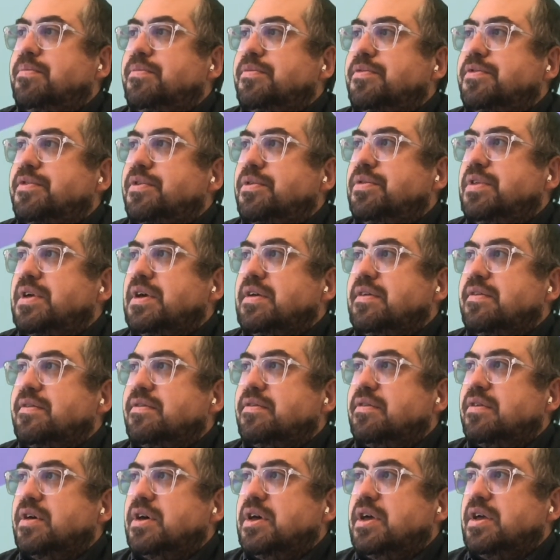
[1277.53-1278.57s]
So things
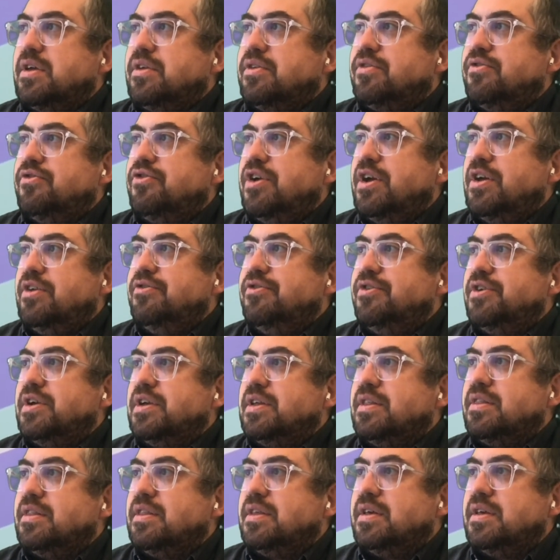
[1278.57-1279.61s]
like
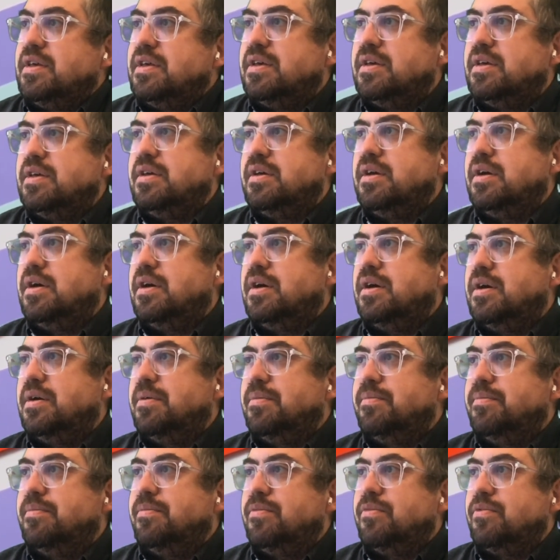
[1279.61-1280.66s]
changing the
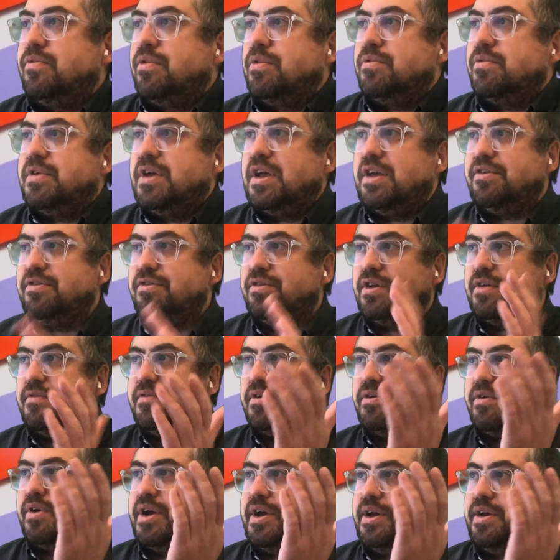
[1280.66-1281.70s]
rotation of it,
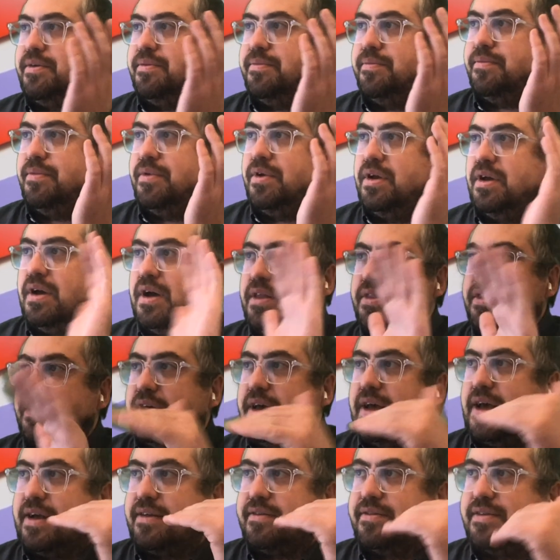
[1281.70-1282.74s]
right, on the
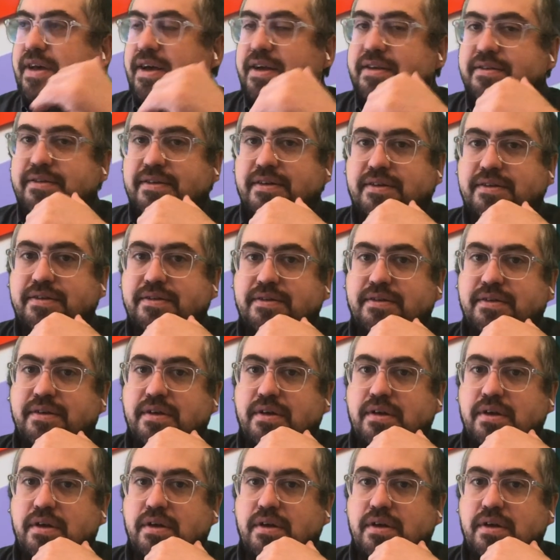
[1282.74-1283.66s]
x-axis.